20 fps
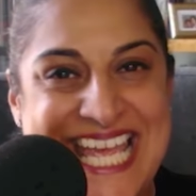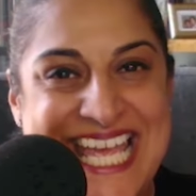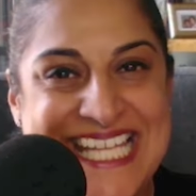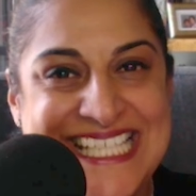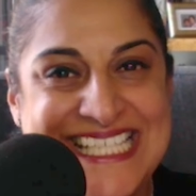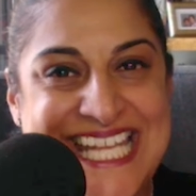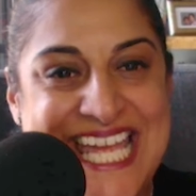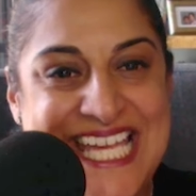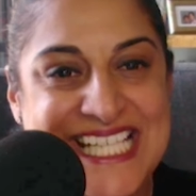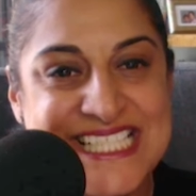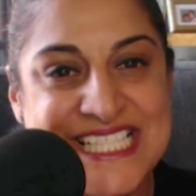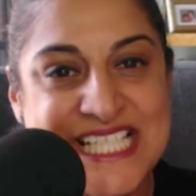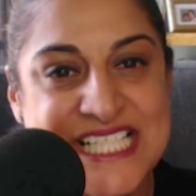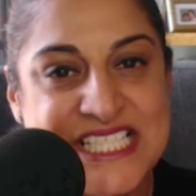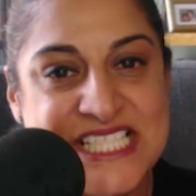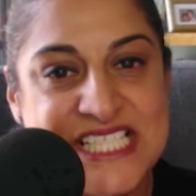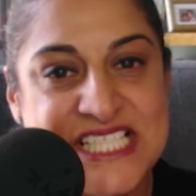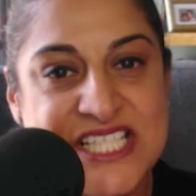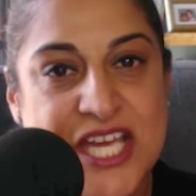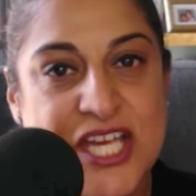Next, let's
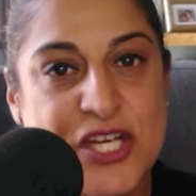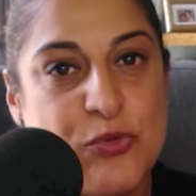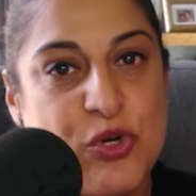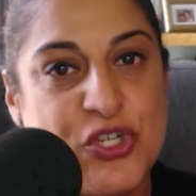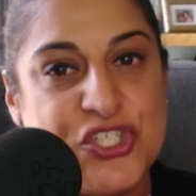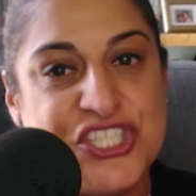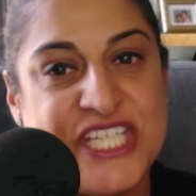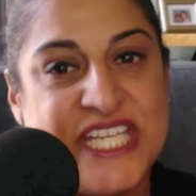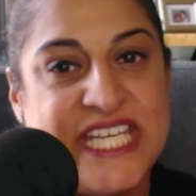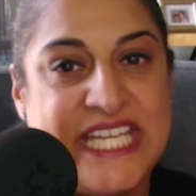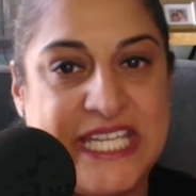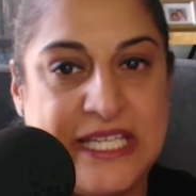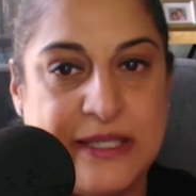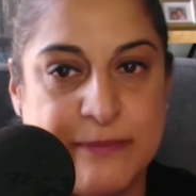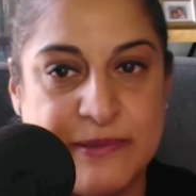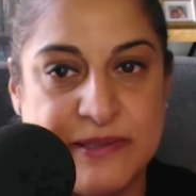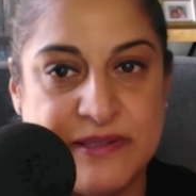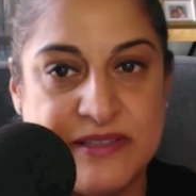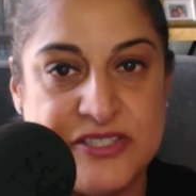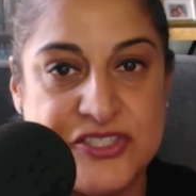decide what to
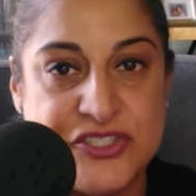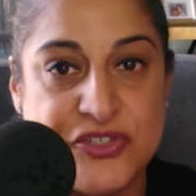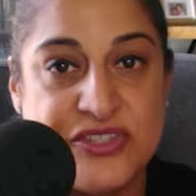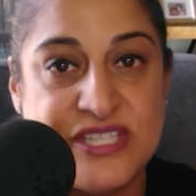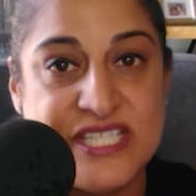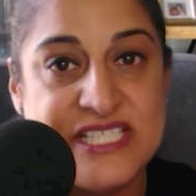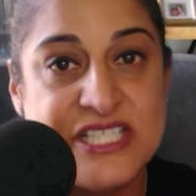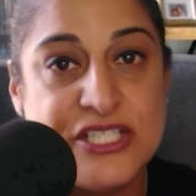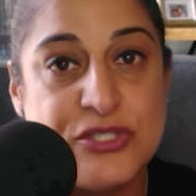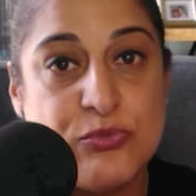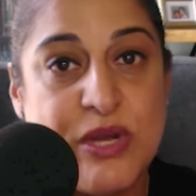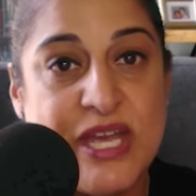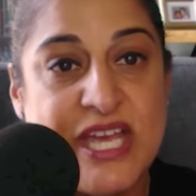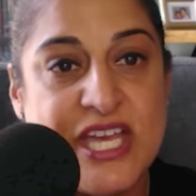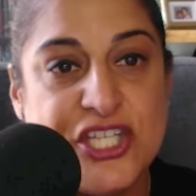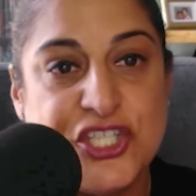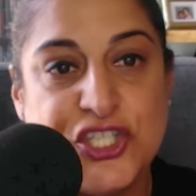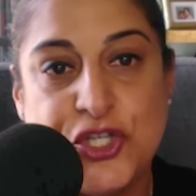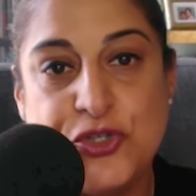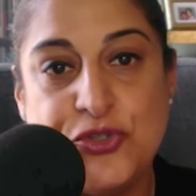keep. So this is
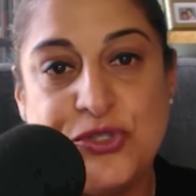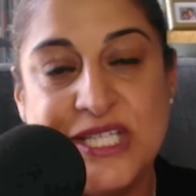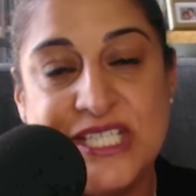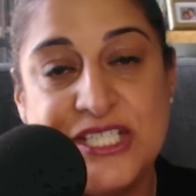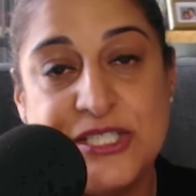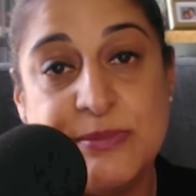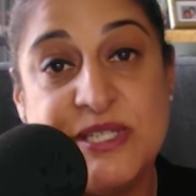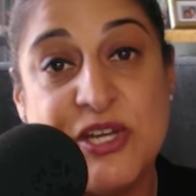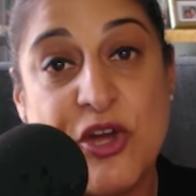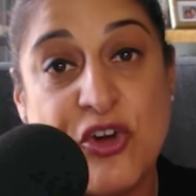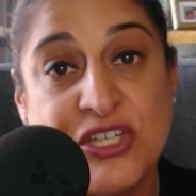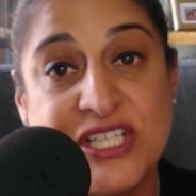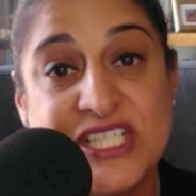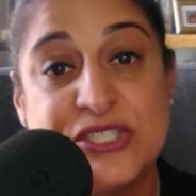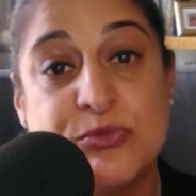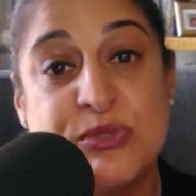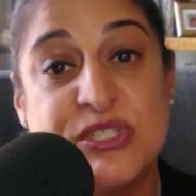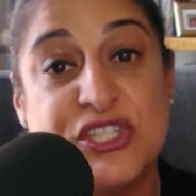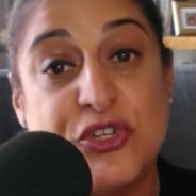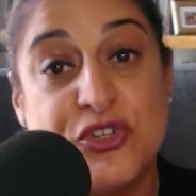where you need to be
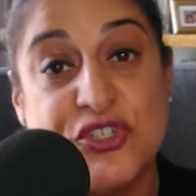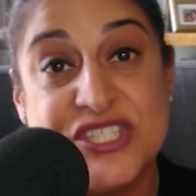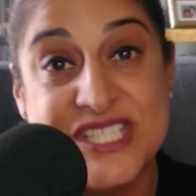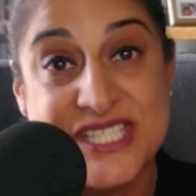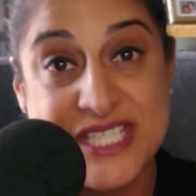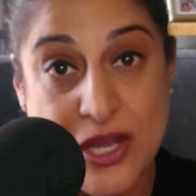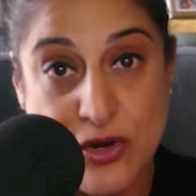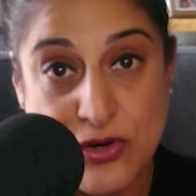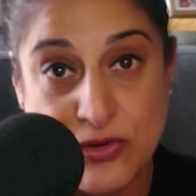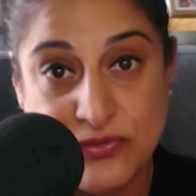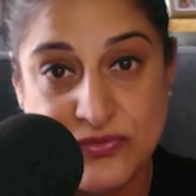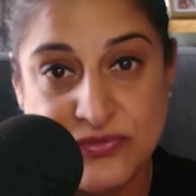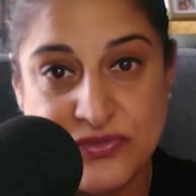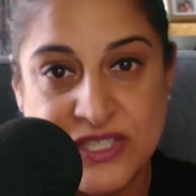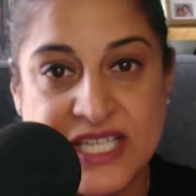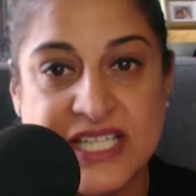honest with yourself